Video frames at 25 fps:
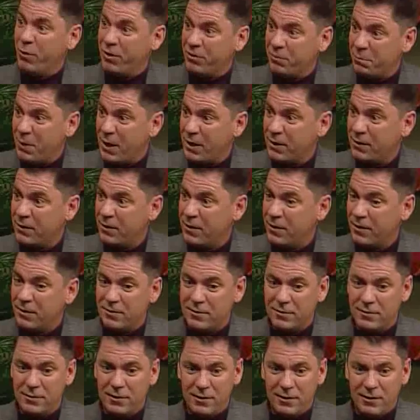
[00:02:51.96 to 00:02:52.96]
respected.
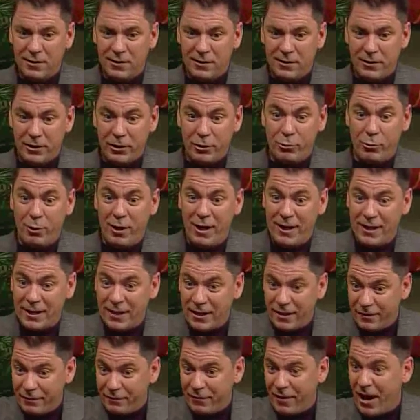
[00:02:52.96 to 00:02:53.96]
It's creating
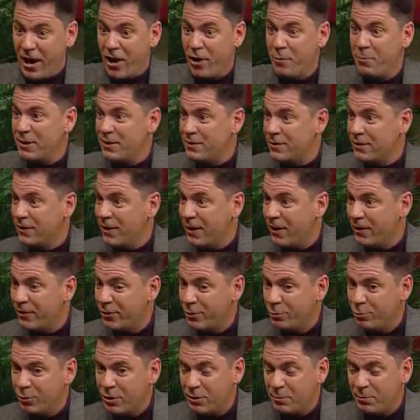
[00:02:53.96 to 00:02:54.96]
an environment
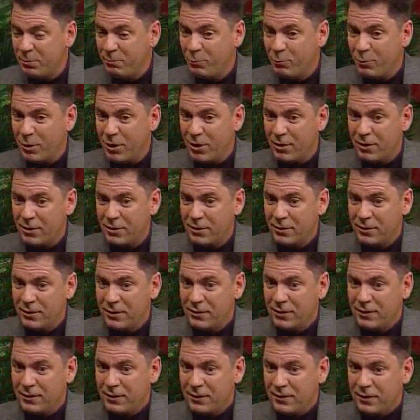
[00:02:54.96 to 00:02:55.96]
together where
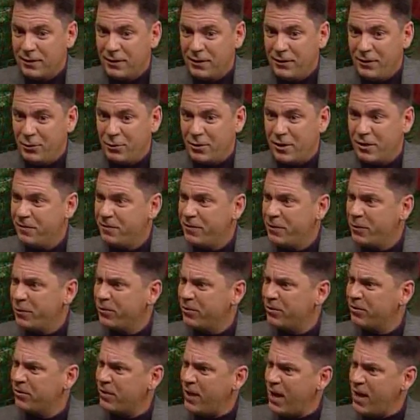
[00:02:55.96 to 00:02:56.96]
you can feel
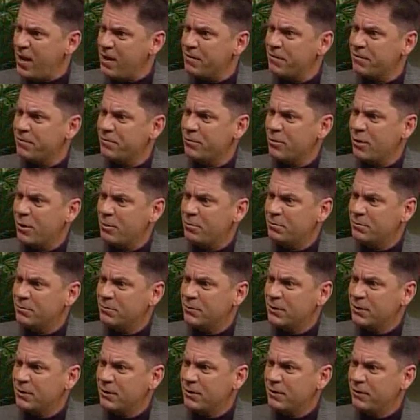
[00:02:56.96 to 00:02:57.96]
safe from
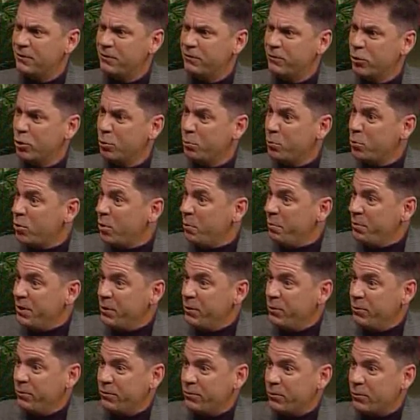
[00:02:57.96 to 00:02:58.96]
verbal
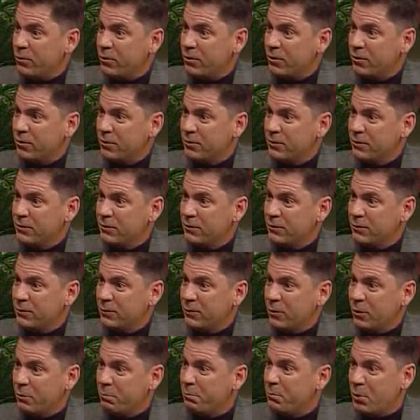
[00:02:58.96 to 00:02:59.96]
abuse or
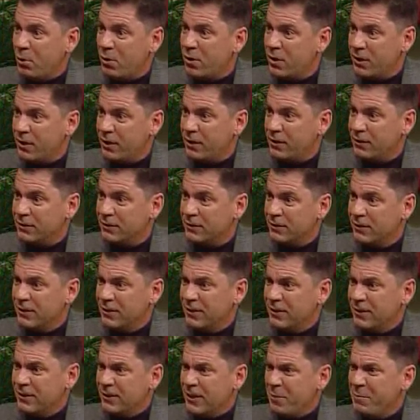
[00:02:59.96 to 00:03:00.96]

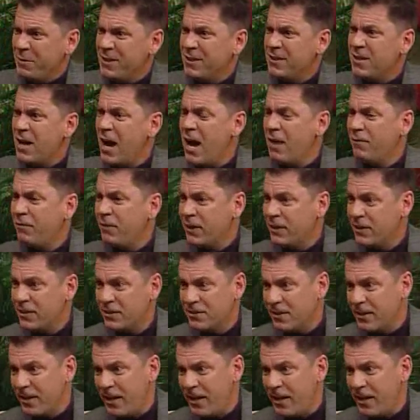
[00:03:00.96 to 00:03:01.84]
bullying. I mean, conflict is